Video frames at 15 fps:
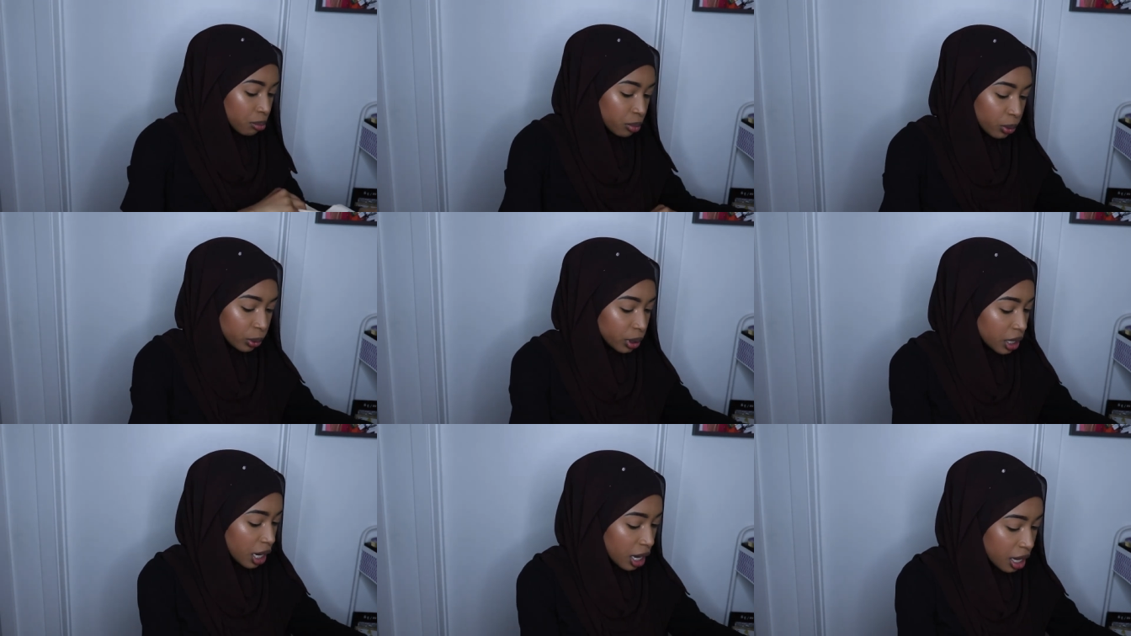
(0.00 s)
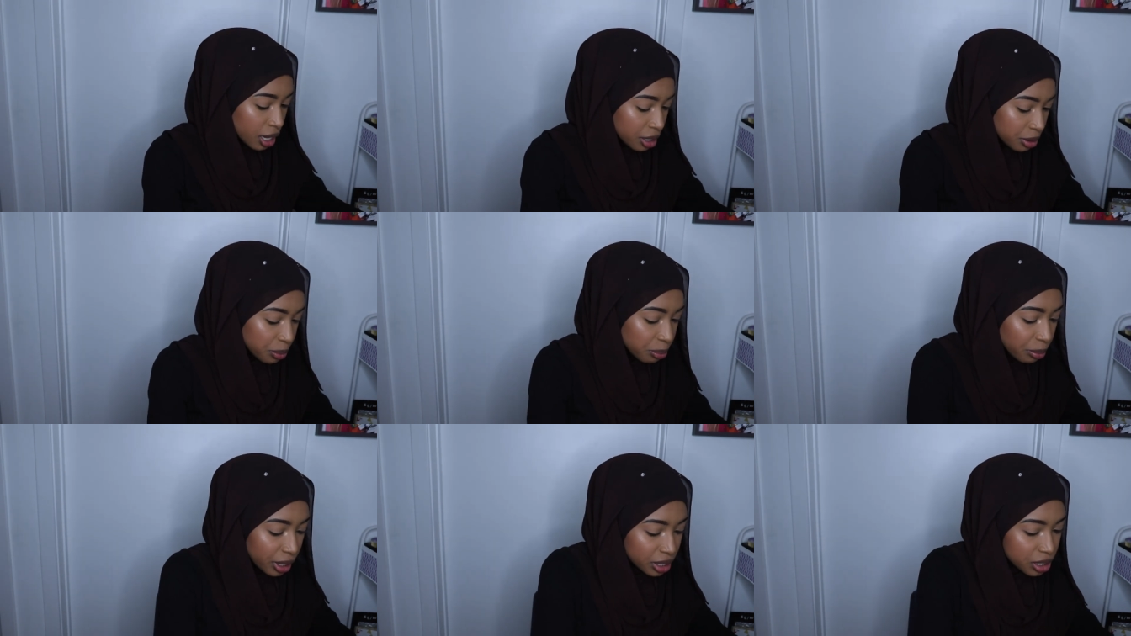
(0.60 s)

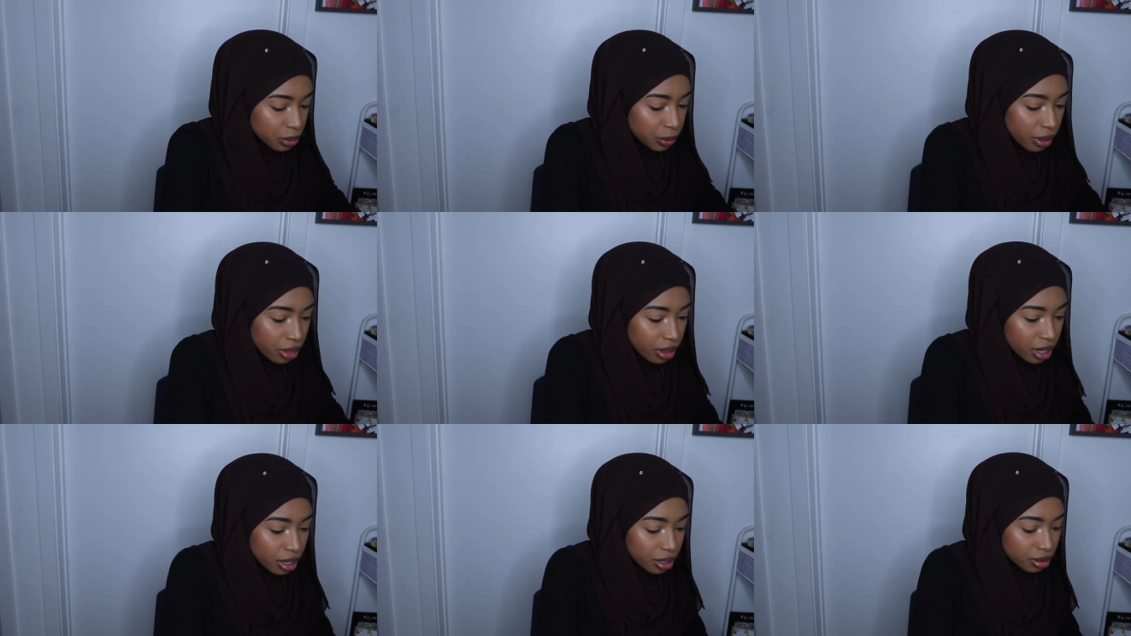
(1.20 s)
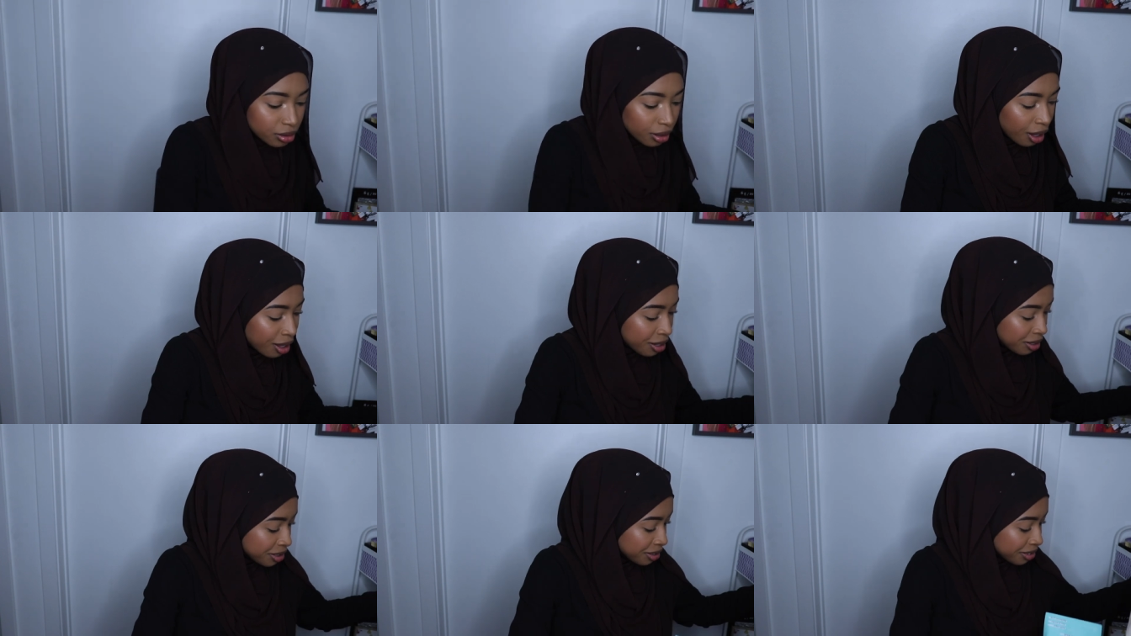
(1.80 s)
BeautyCon makes it worth
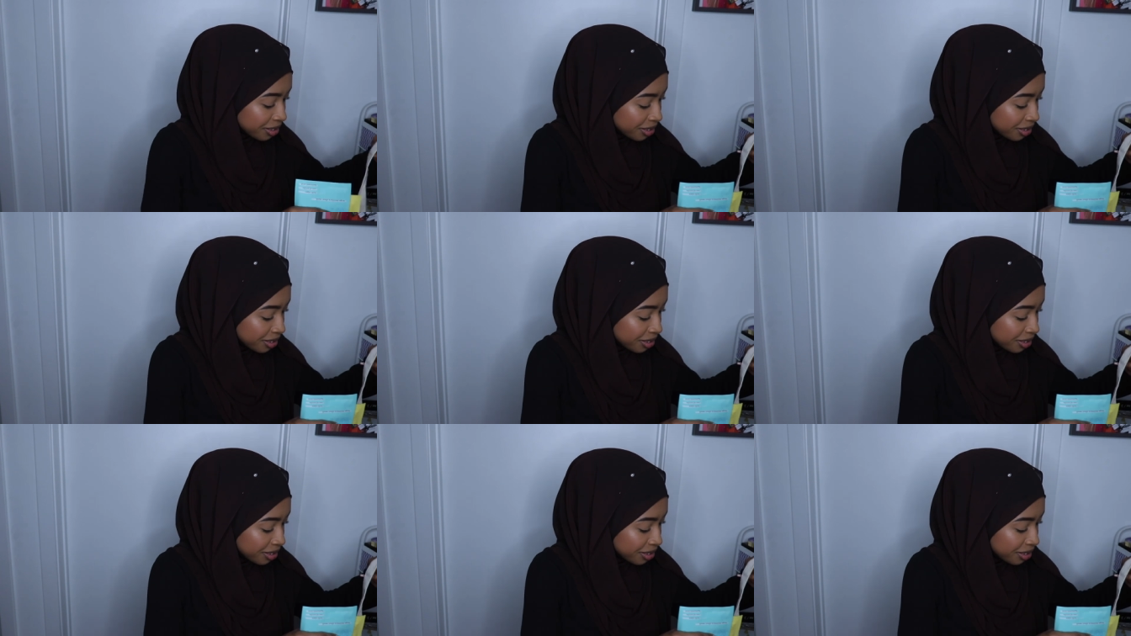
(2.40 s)
it.